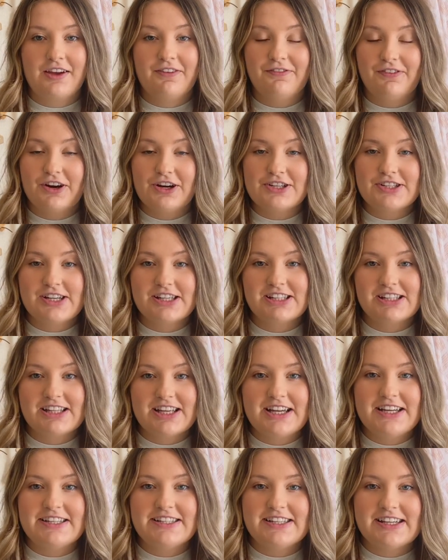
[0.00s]
First on the
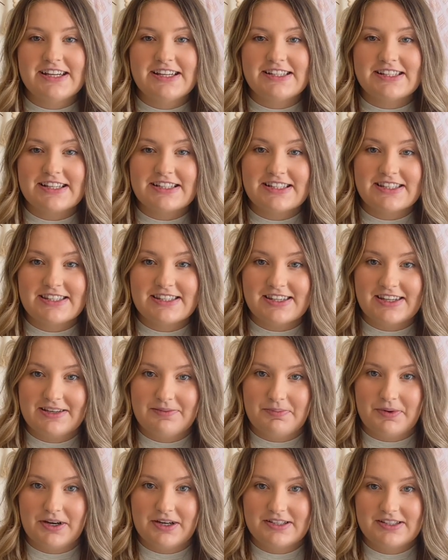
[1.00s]
list is
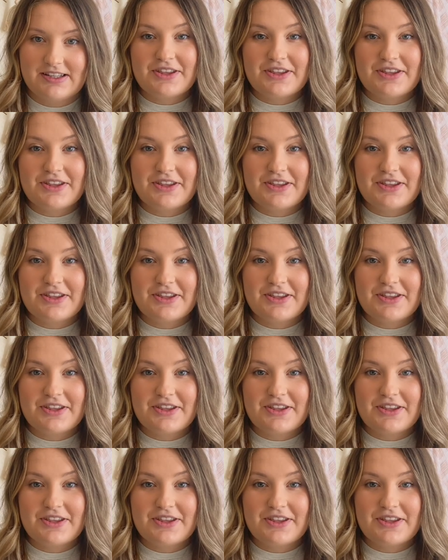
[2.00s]
sleepers.